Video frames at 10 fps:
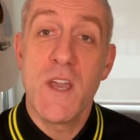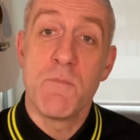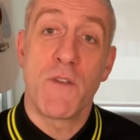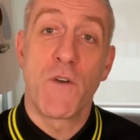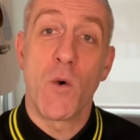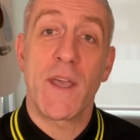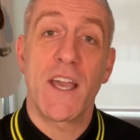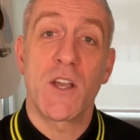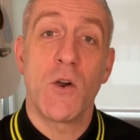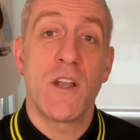Before we
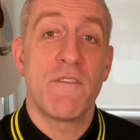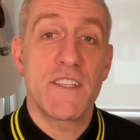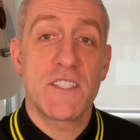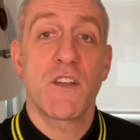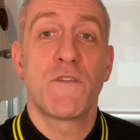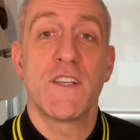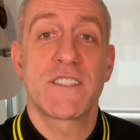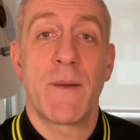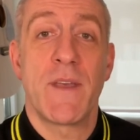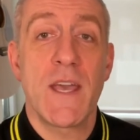get going, if this is your first
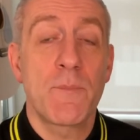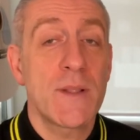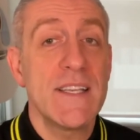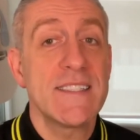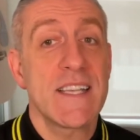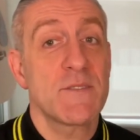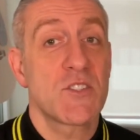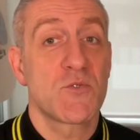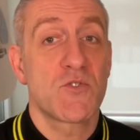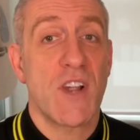time here, please hit
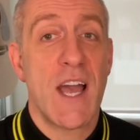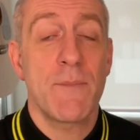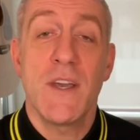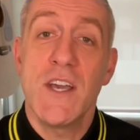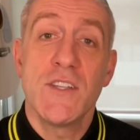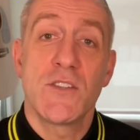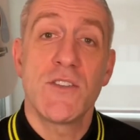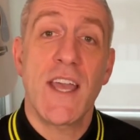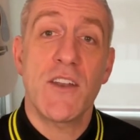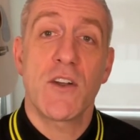subscribe so you
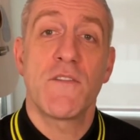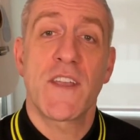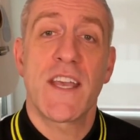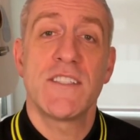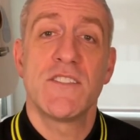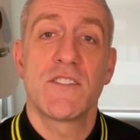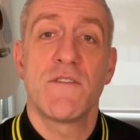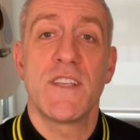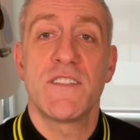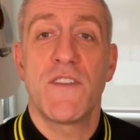can get notifications
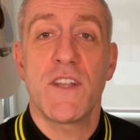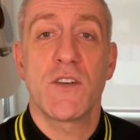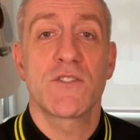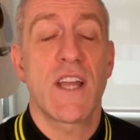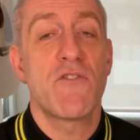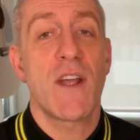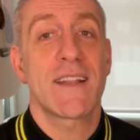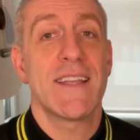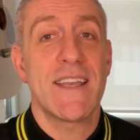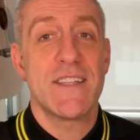of these videos
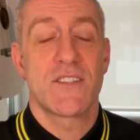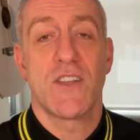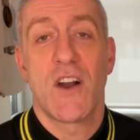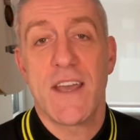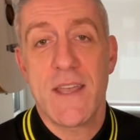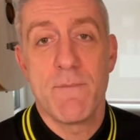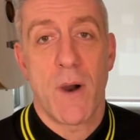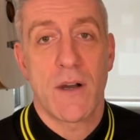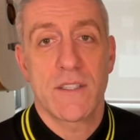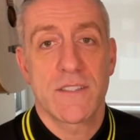directly into your
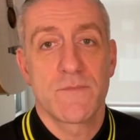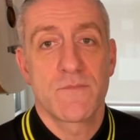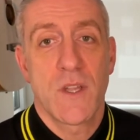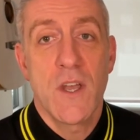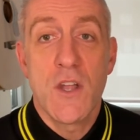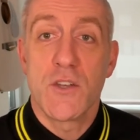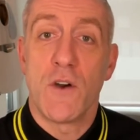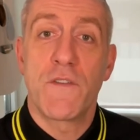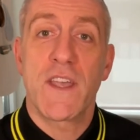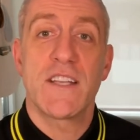inbox.
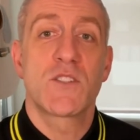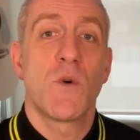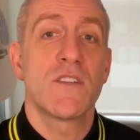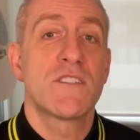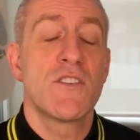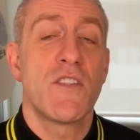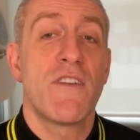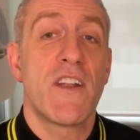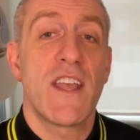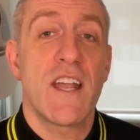Don't forget to watch to the
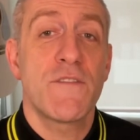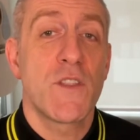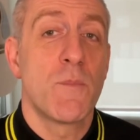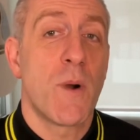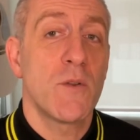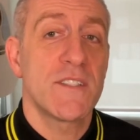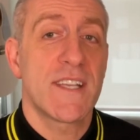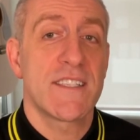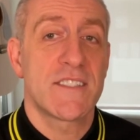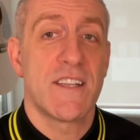very end for the bonus
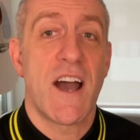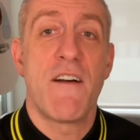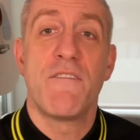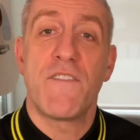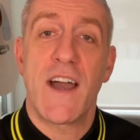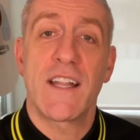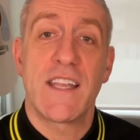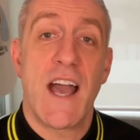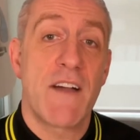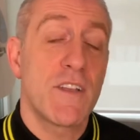section. And
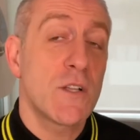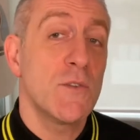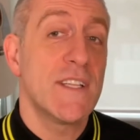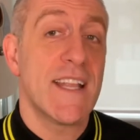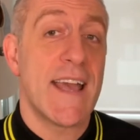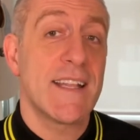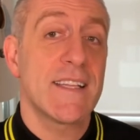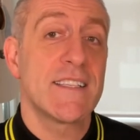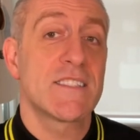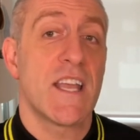finally, I've included any
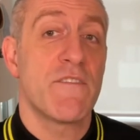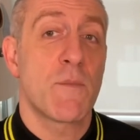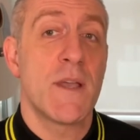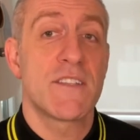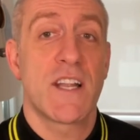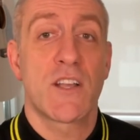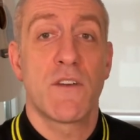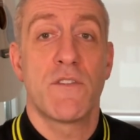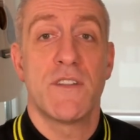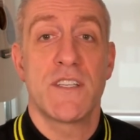links to information I
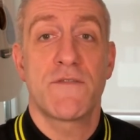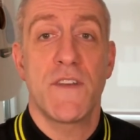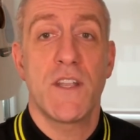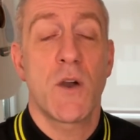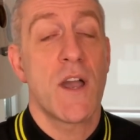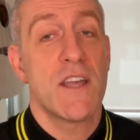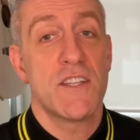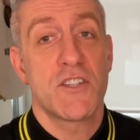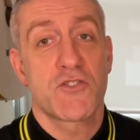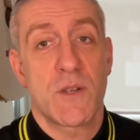cover in this video in the
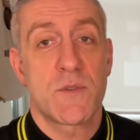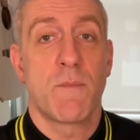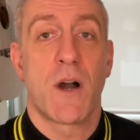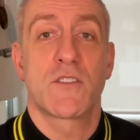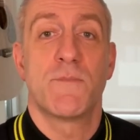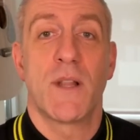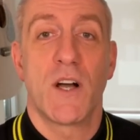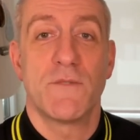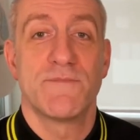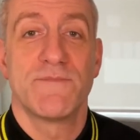description box
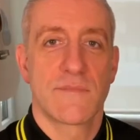below.